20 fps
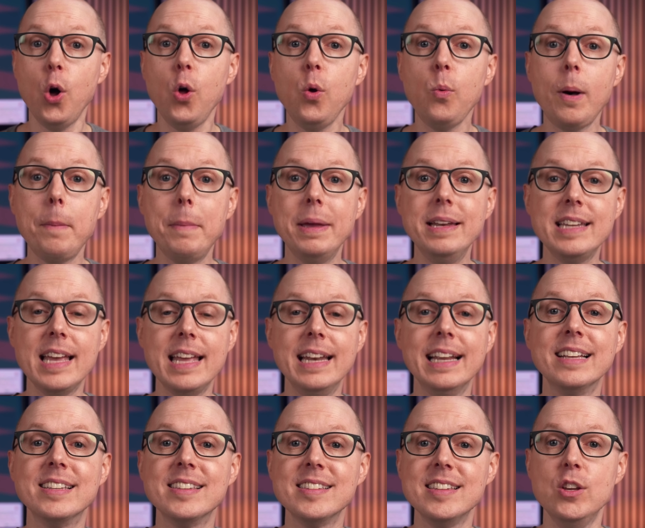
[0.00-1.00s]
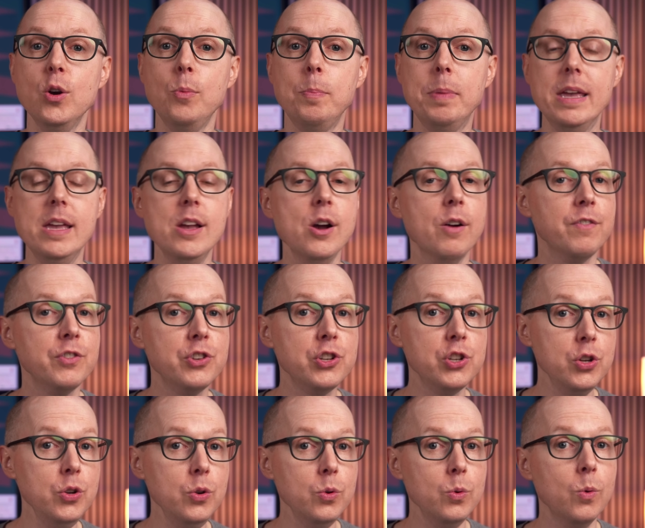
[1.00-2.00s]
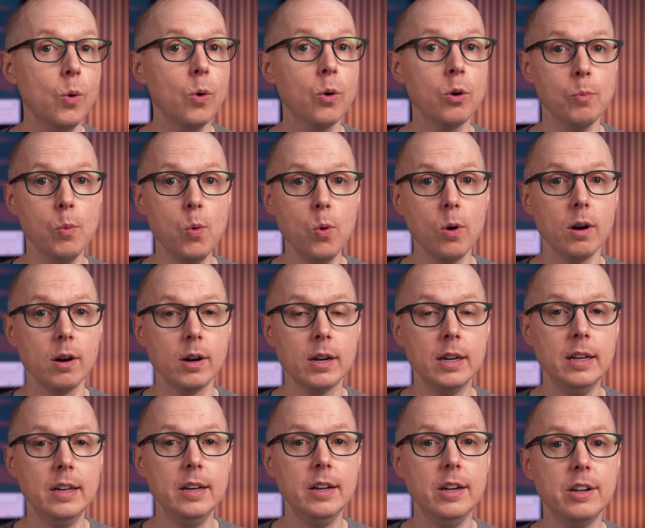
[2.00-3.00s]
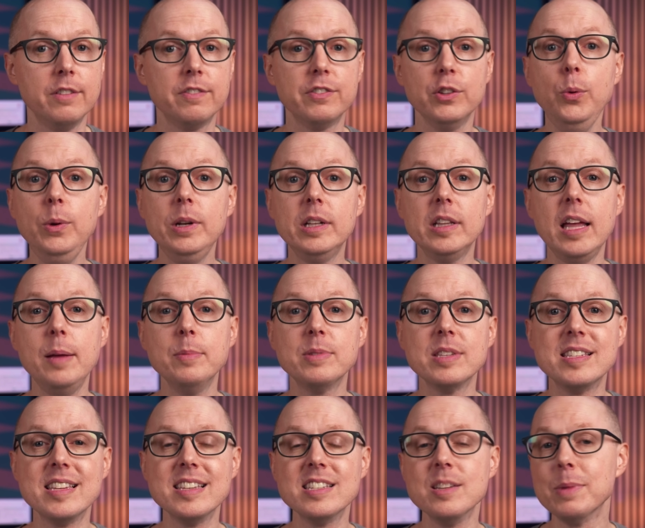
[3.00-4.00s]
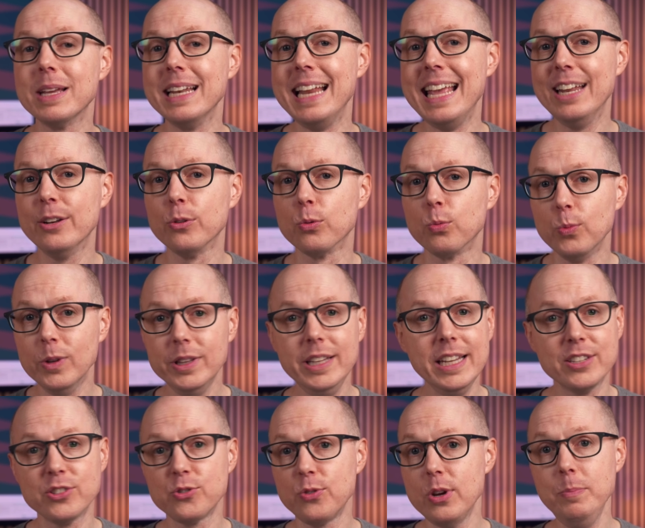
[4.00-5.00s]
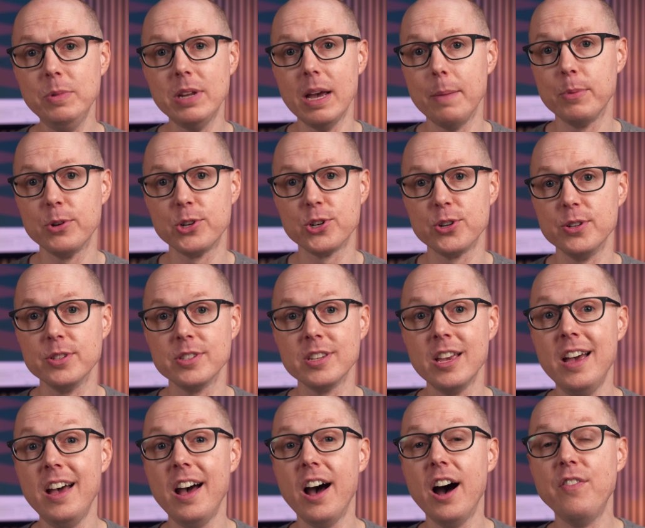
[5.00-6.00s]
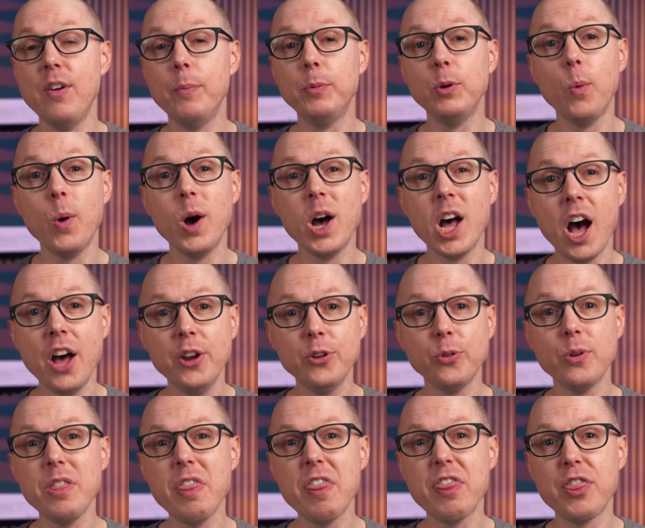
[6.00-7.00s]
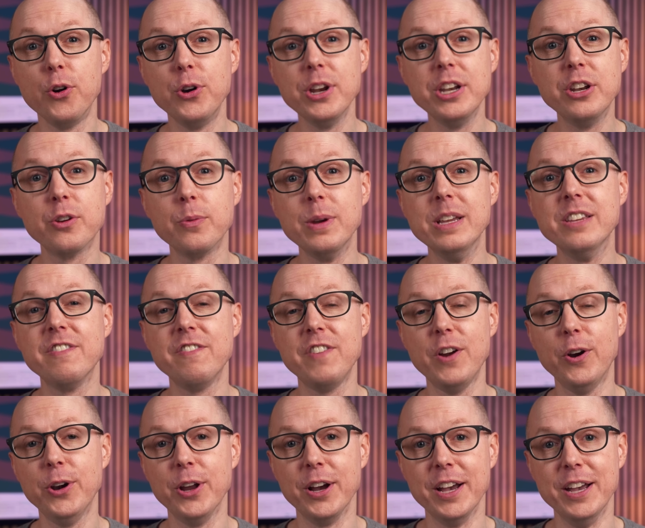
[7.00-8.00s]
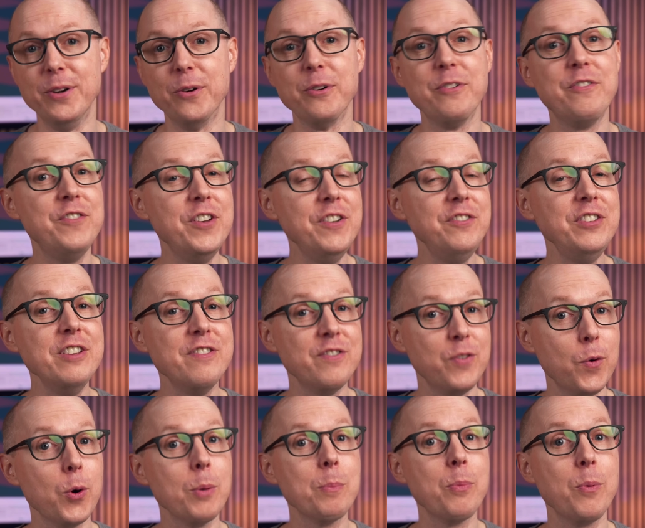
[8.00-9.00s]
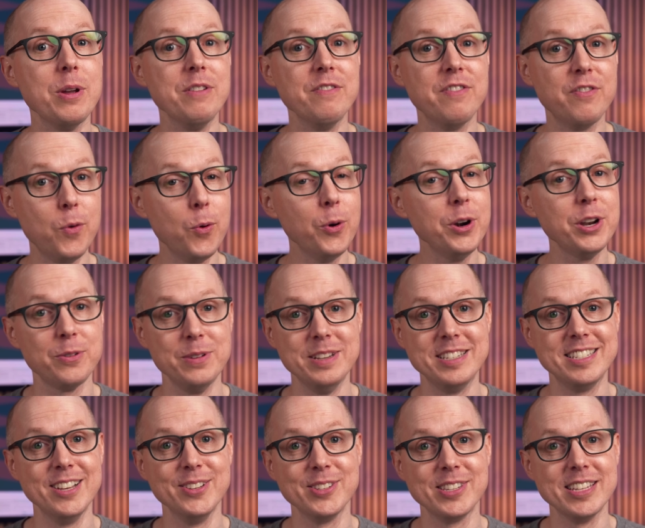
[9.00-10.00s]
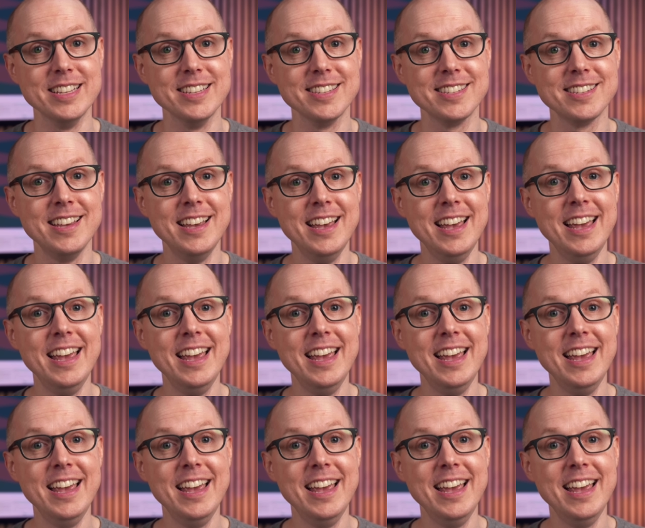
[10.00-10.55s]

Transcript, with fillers: all while maintaining a COP of 2 or more. Fluid claims the system can handle really extreme temperatures of up to 130°F or 54.4°C,